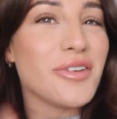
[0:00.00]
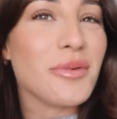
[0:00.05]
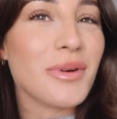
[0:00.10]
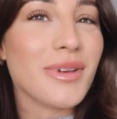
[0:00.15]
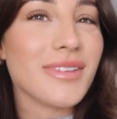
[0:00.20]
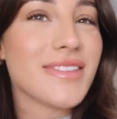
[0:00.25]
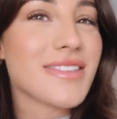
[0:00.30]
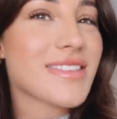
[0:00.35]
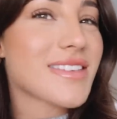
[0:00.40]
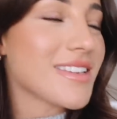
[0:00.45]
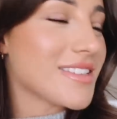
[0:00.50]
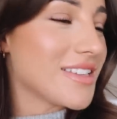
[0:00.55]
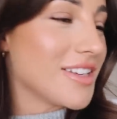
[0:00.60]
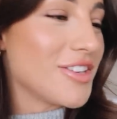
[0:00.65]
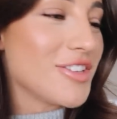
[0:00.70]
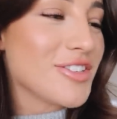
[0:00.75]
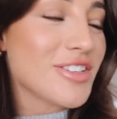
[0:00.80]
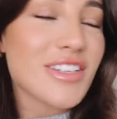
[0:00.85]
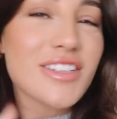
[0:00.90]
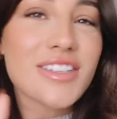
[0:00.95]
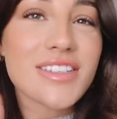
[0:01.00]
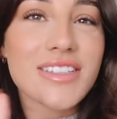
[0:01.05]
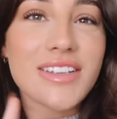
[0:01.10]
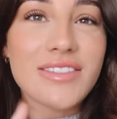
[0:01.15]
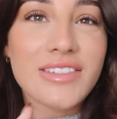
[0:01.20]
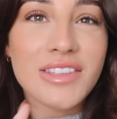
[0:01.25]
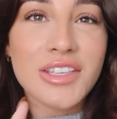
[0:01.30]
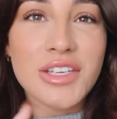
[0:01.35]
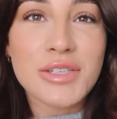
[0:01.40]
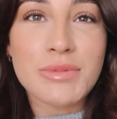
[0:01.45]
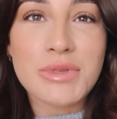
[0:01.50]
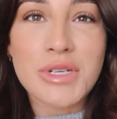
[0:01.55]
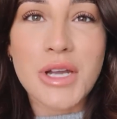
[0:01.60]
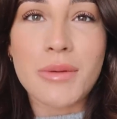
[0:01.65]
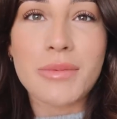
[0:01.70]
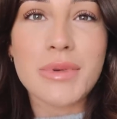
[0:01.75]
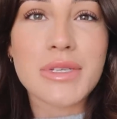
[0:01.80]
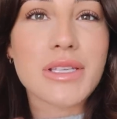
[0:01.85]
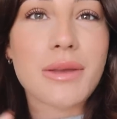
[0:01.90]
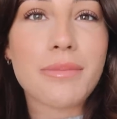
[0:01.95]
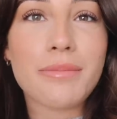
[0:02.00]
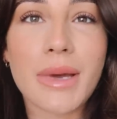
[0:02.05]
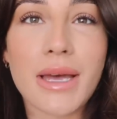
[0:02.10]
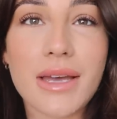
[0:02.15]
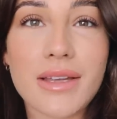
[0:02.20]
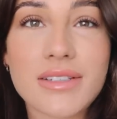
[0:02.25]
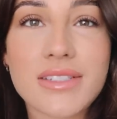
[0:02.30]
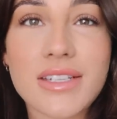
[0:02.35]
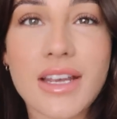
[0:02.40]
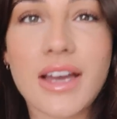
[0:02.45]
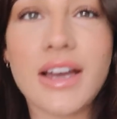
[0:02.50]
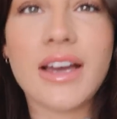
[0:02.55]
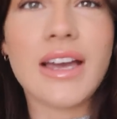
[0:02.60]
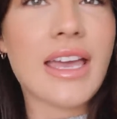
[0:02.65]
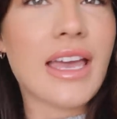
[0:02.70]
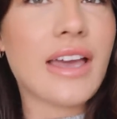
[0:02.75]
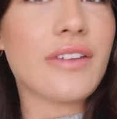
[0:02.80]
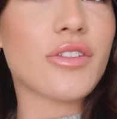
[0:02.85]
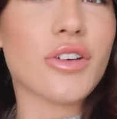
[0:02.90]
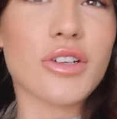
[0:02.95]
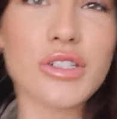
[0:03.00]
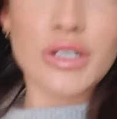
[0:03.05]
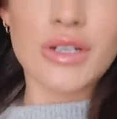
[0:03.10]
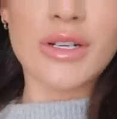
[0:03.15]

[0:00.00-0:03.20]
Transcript: for once because I usually just live in those pyjamas but I have got